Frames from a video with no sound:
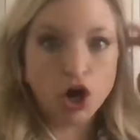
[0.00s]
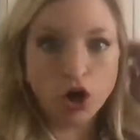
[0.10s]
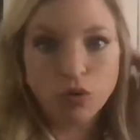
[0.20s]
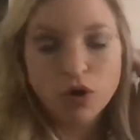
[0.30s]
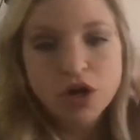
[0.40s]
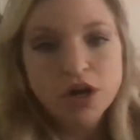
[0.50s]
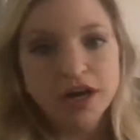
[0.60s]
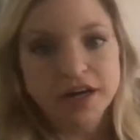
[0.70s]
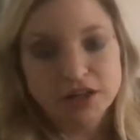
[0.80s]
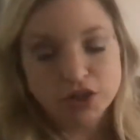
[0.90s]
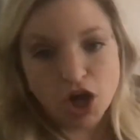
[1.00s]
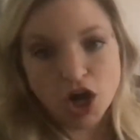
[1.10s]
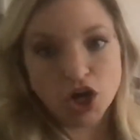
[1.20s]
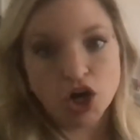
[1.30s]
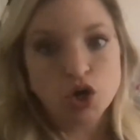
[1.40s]
O. And the
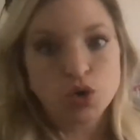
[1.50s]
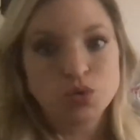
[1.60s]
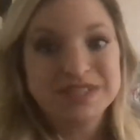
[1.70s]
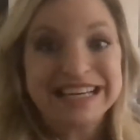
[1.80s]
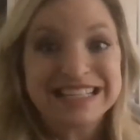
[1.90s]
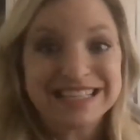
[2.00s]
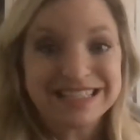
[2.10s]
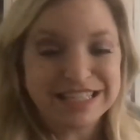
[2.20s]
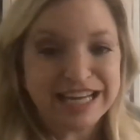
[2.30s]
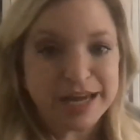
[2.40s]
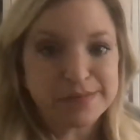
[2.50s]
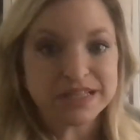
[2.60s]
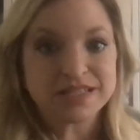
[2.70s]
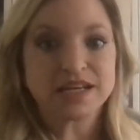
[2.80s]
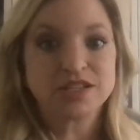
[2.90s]
long O says its name.
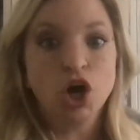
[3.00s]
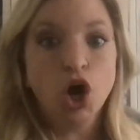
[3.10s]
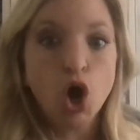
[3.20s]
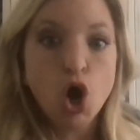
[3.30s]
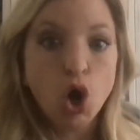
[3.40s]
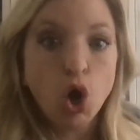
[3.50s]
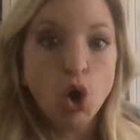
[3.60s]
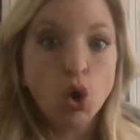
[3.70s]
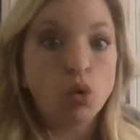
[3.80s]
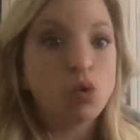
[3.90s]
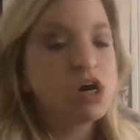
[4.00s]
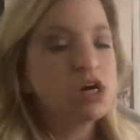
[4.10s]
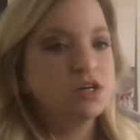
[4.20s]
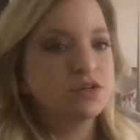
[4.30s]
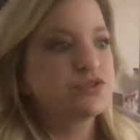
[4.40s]
It says O. Oh.
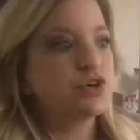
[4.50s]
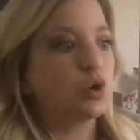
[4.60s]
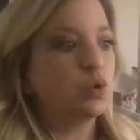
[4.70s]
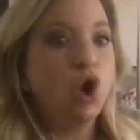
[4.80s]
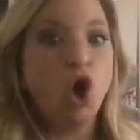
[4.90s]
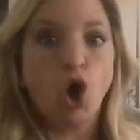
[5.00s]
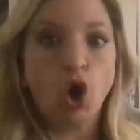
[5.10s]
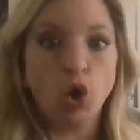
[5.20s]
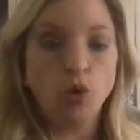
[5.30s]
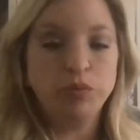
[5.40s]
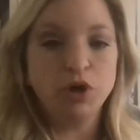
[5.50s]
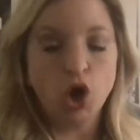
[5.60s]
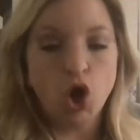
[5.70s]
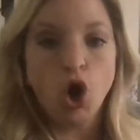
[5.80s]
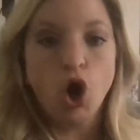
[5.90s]
So hope,
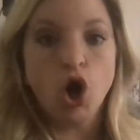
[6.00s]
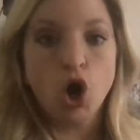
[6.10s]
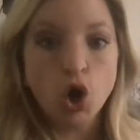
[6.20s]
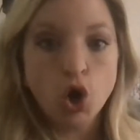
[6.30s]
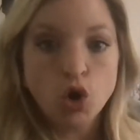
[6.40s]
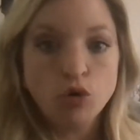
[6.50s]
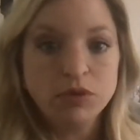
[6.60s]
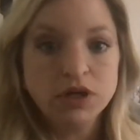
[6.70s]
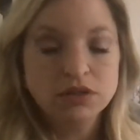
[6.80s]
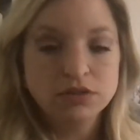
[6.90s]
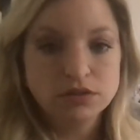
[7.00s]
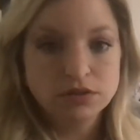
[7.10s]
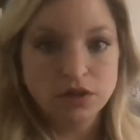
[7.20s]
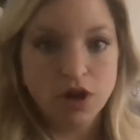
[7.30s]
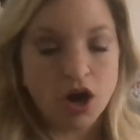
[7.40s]
home,
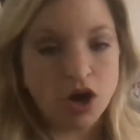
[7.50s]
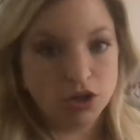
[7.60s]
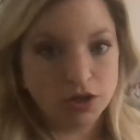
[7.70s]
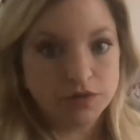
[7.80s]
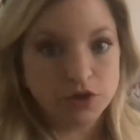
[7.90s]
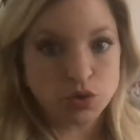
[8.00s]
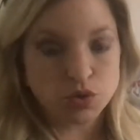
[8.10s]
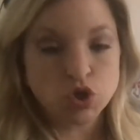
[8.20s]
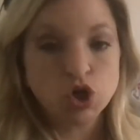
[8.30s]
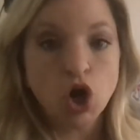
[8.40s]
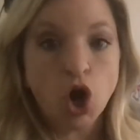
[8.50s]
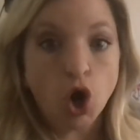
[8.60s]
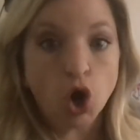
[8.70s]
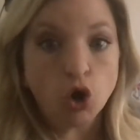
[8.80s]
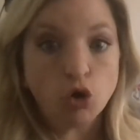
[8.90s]
all of those.
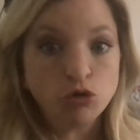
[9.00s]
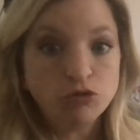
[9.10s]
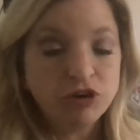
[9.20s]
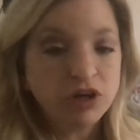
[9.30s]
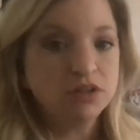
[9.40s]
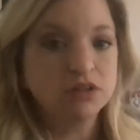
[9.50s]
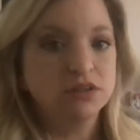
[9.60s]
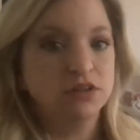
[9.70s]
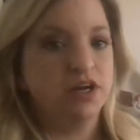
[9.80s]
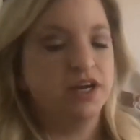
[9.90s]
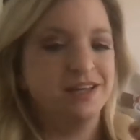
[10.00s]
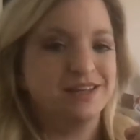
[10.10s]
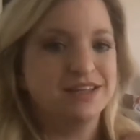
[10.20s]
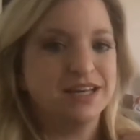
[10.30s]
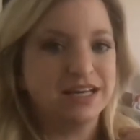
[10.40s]
Cove,
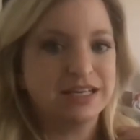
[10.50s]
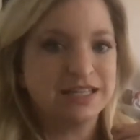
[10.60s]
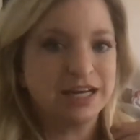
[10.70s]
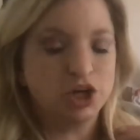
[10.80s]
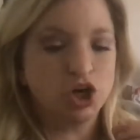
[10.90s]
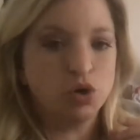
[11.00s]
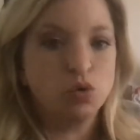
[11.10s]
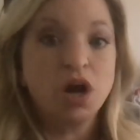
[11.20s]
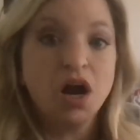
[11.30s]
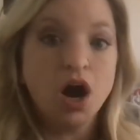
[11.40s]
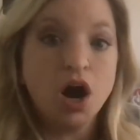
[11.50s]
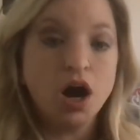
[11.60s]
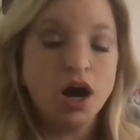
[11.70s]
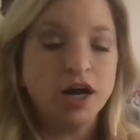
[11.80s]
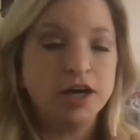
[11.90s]
anything that has that O
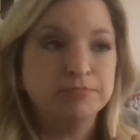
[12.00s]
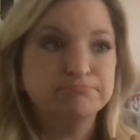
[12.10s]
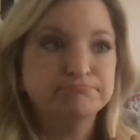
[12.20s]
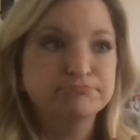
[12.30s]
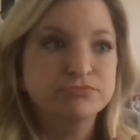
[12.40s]
um,